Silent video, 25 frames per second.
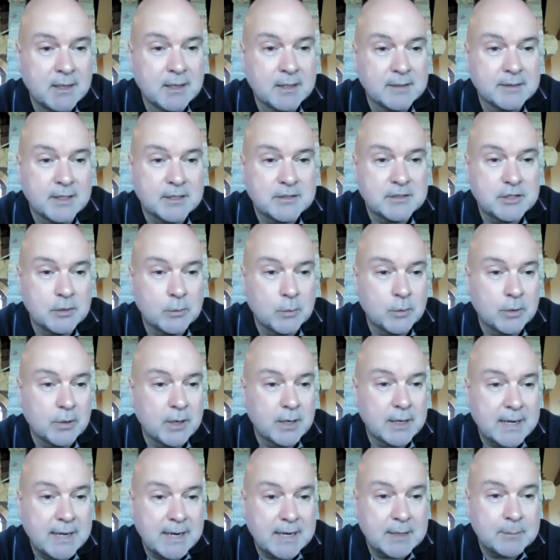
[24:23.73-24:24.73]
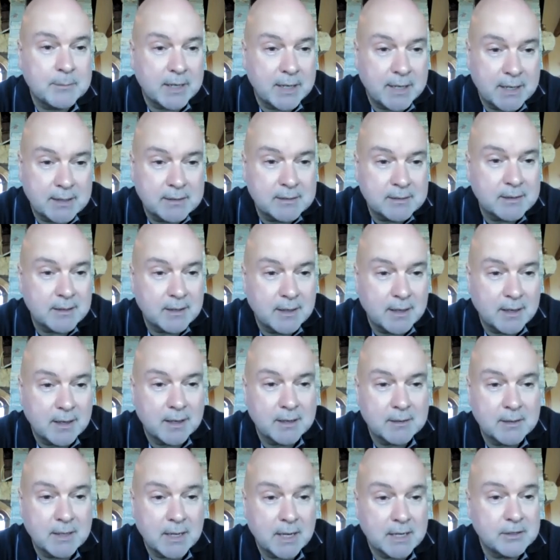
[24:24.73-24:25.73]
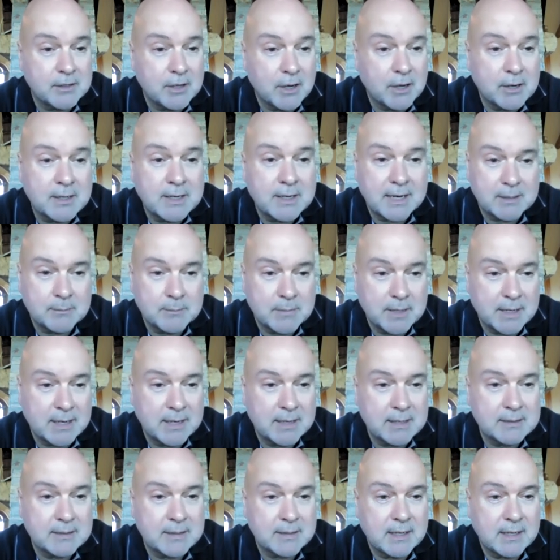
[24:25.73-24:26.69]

that you were a gay man, a young gay man,